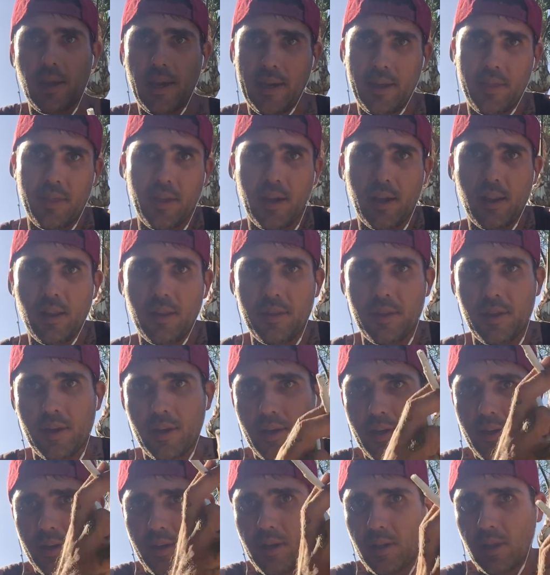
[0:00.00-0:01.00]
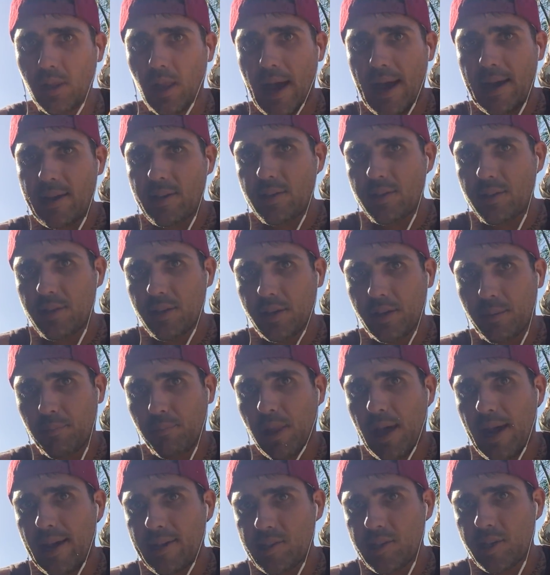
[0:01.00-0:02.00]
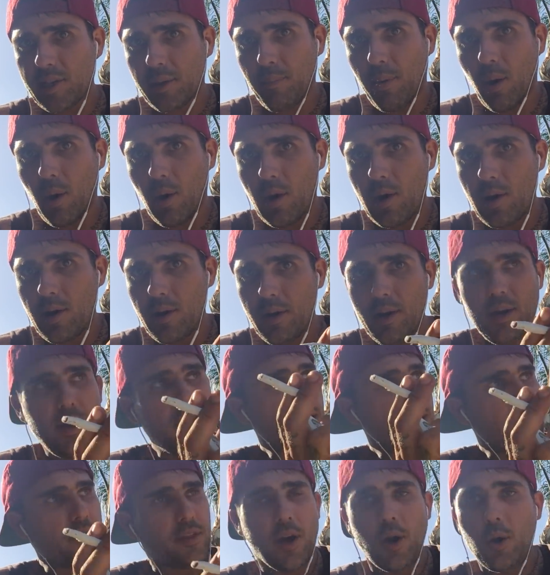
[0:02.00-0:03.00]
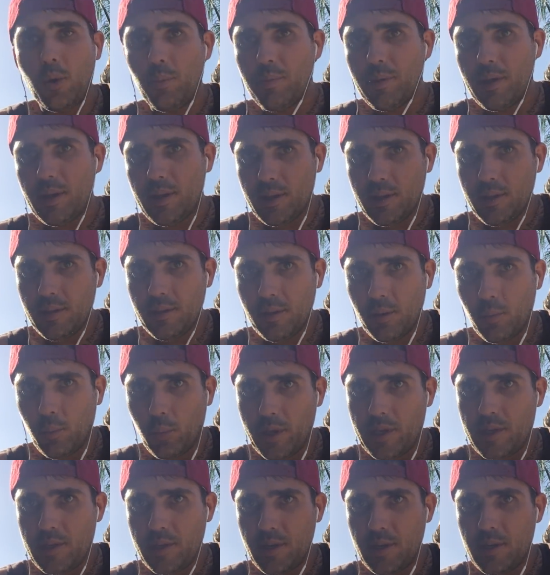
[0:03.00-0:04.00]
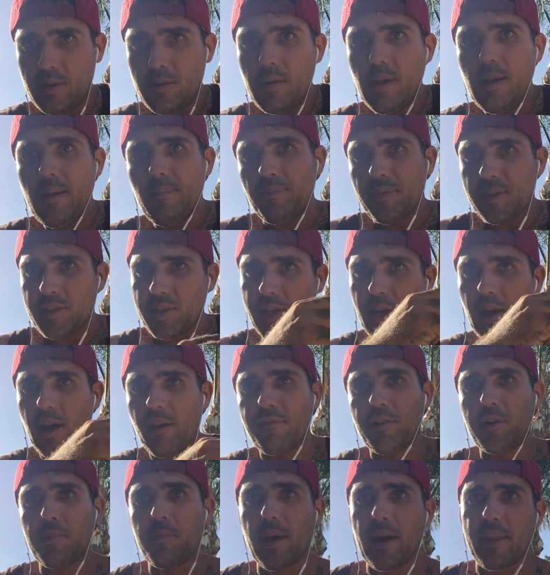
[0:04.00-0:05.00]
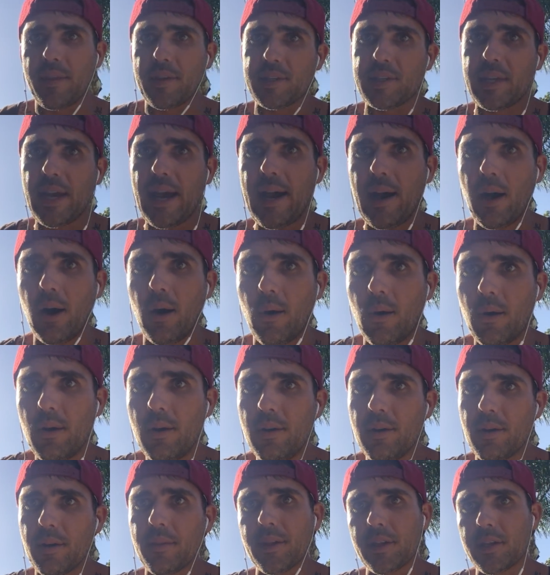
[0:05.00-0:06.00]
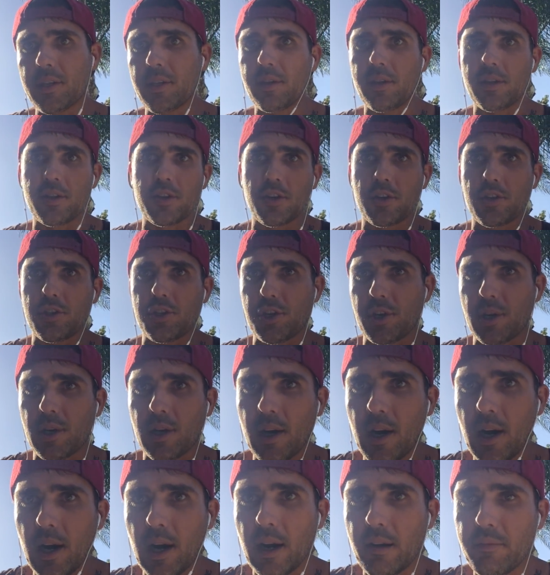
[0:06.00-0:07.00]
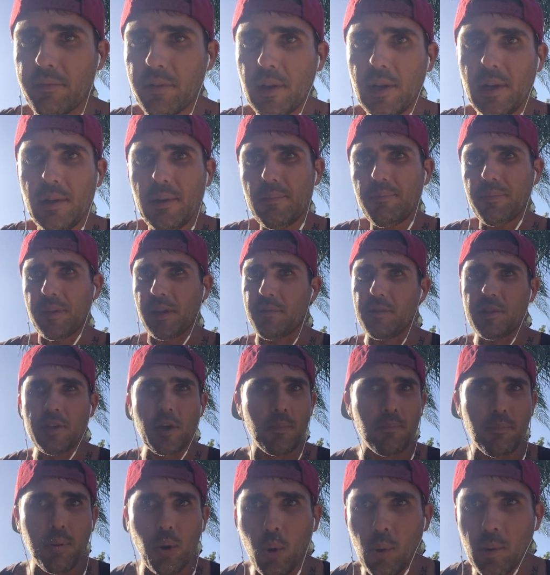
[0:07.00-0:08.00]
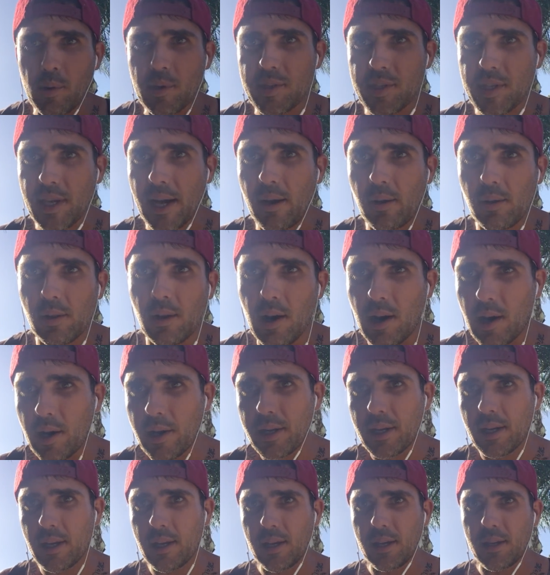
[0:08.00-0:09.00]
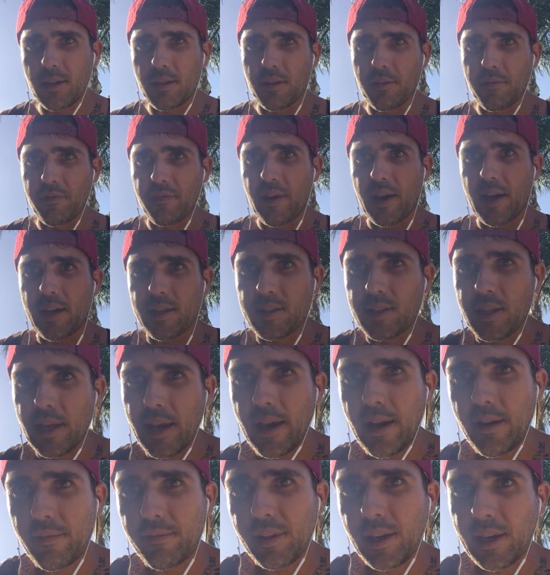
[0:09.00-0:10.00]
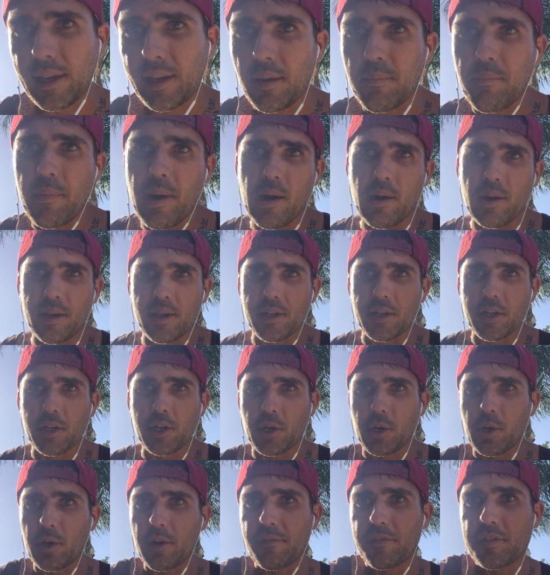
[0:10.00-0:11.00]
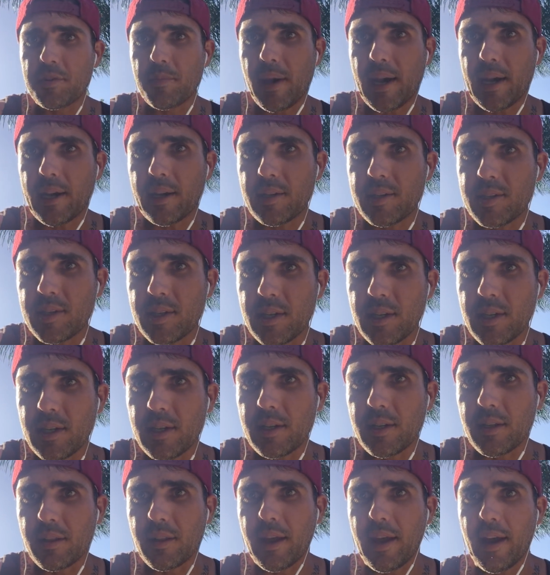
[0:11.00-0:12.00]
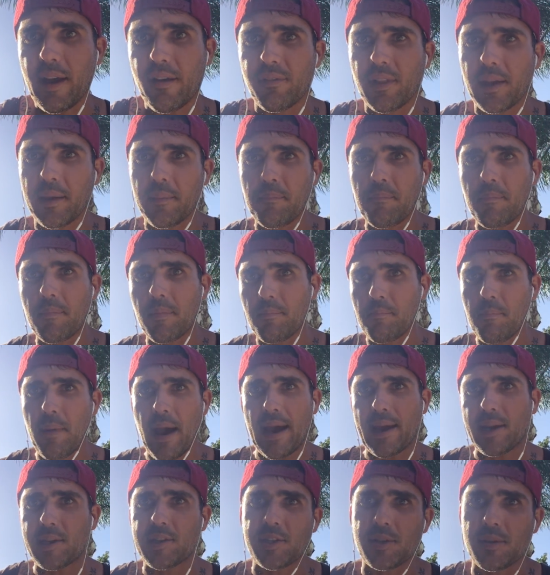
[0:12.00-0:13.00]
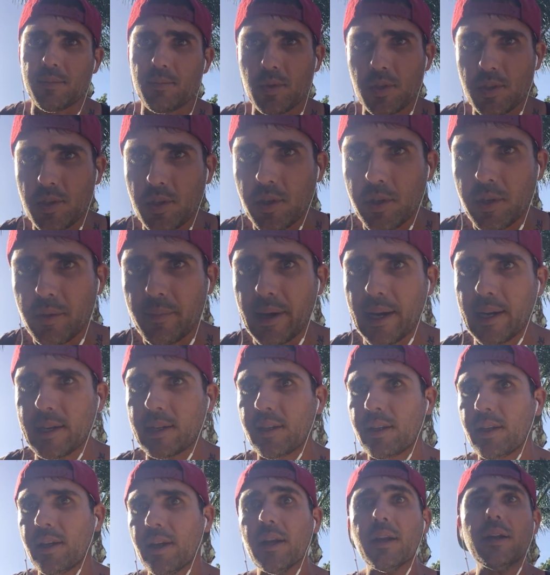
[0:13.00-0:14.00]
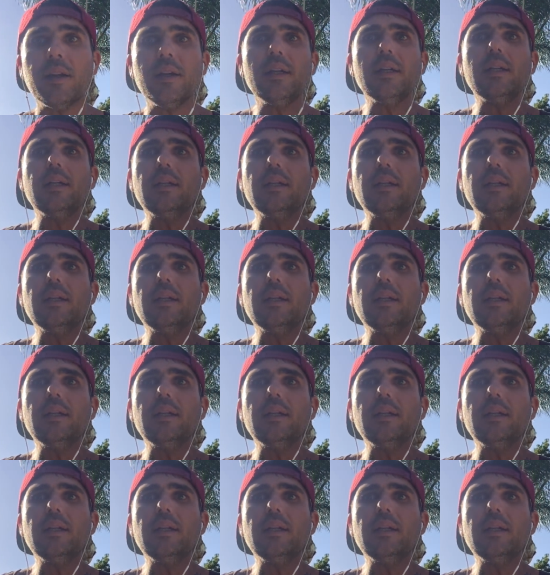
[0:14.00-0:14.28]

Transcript: like the the glass, the plastic part, the opening, the window is covered by the towel. And then you can just jerk off. Even though porn's outlawed in the feds, they have like American Curves magazine, and they have like Maxim was good back then.